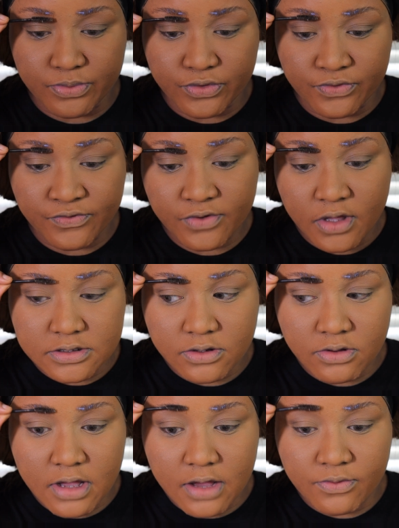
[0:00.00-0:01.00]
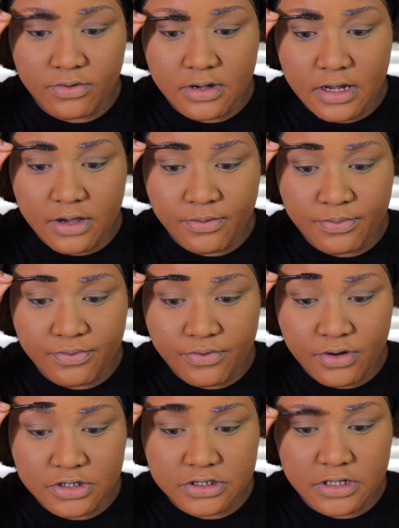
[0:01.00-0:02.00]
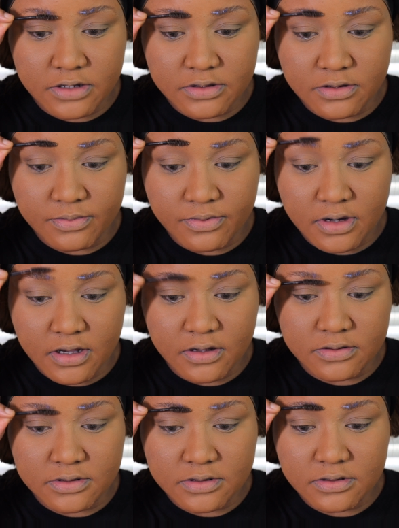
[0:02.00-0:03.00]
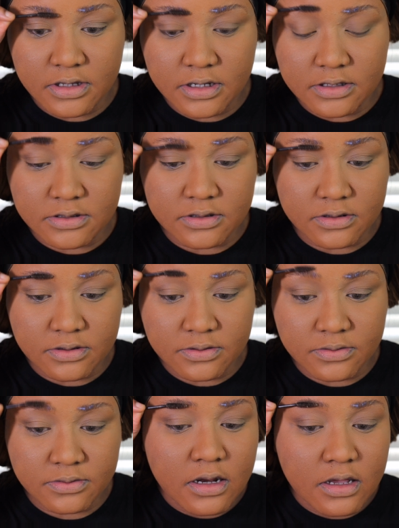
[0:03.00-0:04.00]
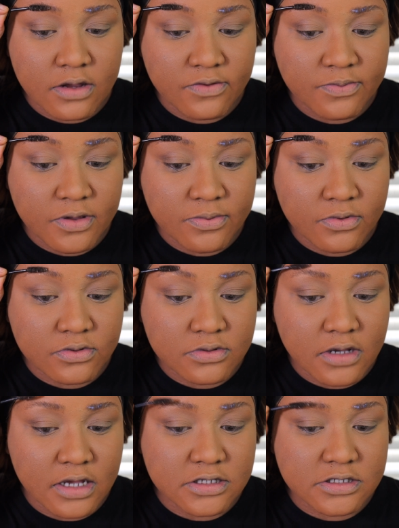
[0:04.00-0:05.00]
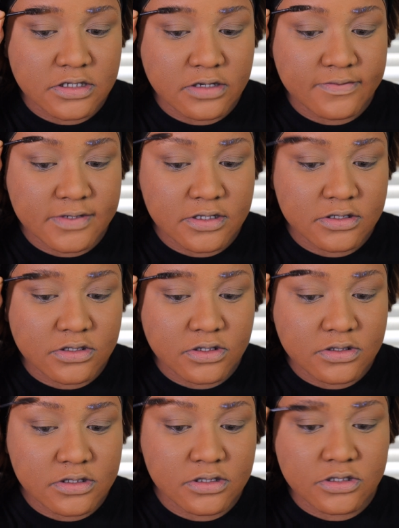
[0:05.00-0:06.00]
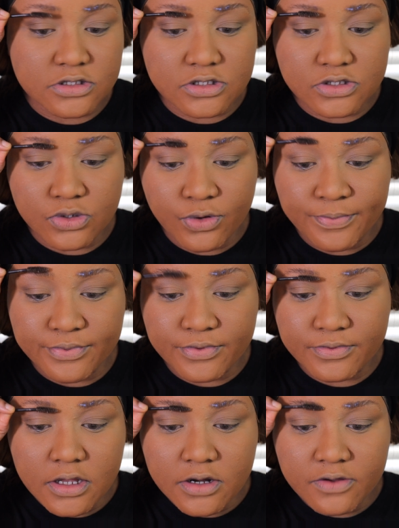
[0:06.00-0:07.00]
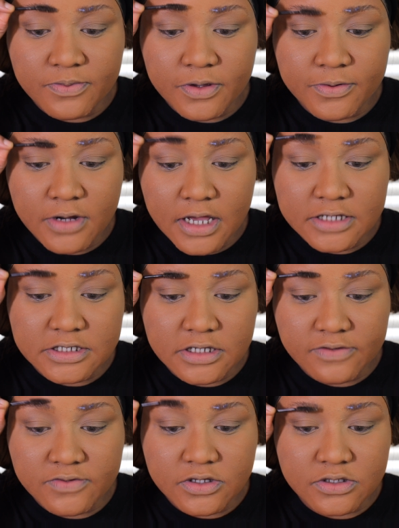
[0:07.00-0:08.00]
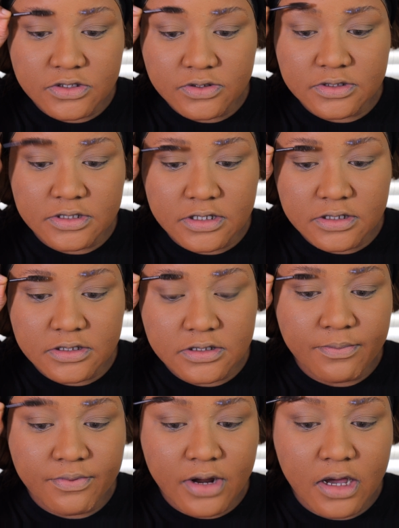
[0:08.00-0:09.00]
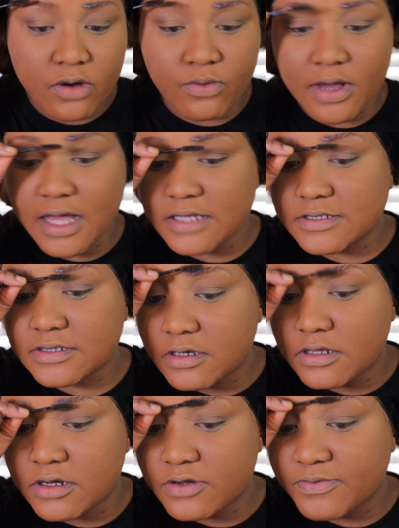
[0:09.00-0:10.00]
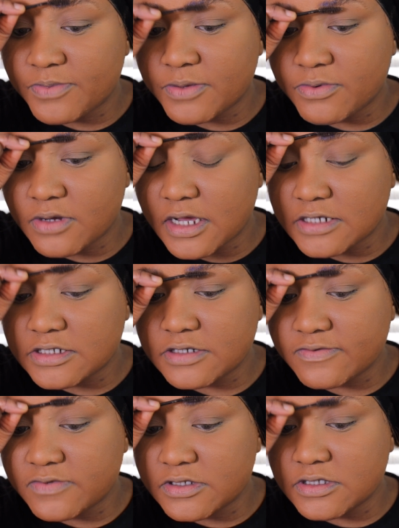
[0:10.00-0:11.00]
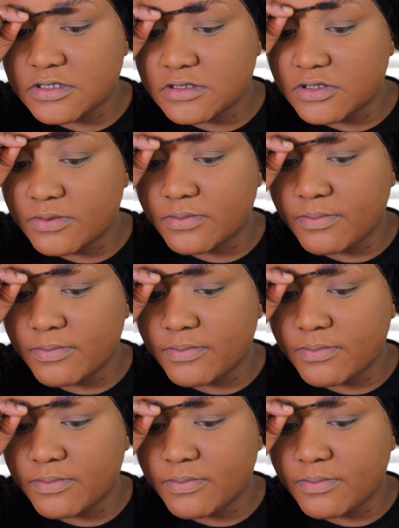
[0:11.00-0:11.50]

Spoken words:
move. So I would now brush out the brows like so. A lot of people achieve this using soap. A lot of people achieve this using a brow wax. A lot of people achieve this